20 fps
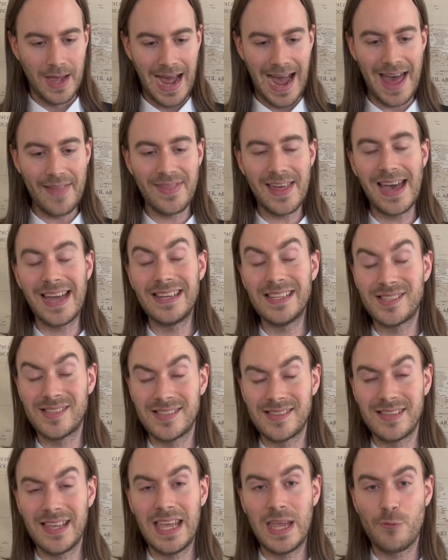And that is
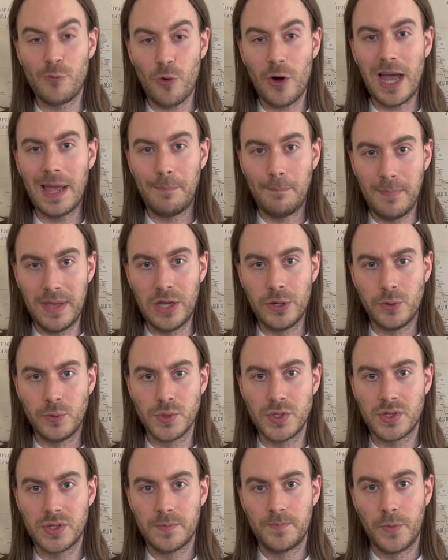C. Wright
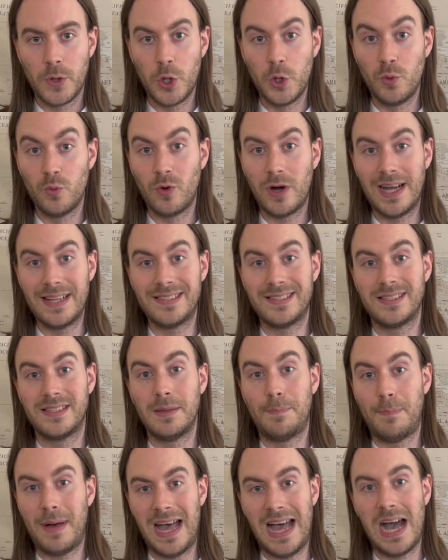Mills, who writes
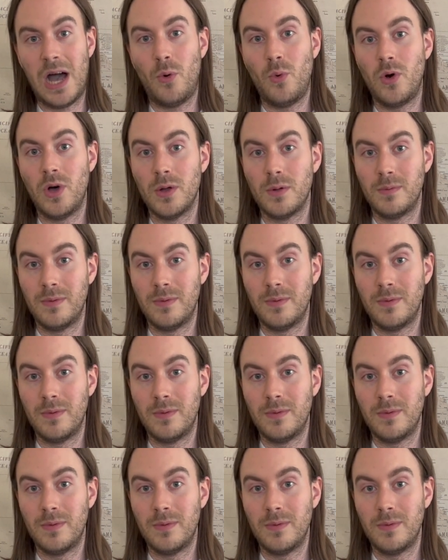The Power